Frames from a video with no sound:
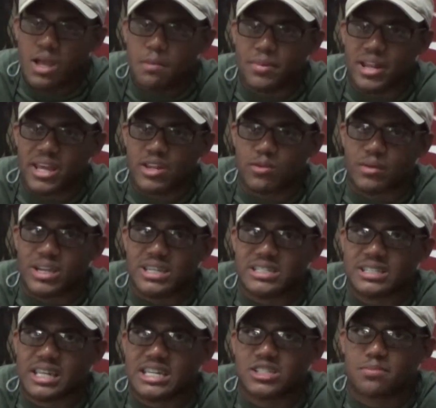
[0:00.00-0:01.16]
But anyways,
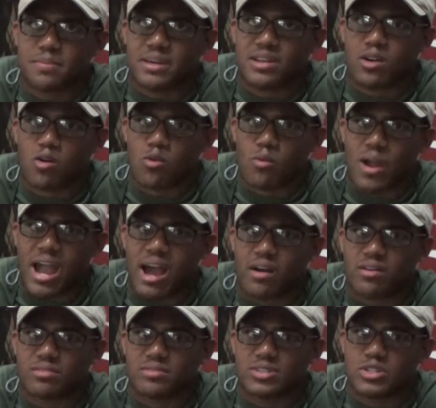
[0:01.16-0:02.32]

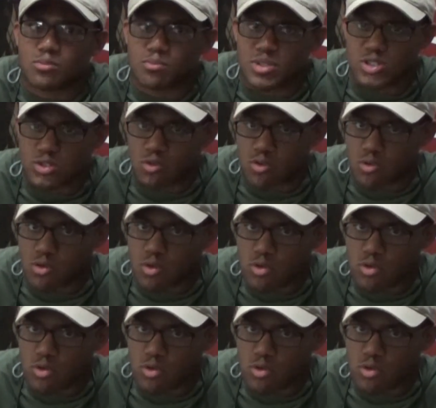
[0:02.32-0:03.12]
Mr.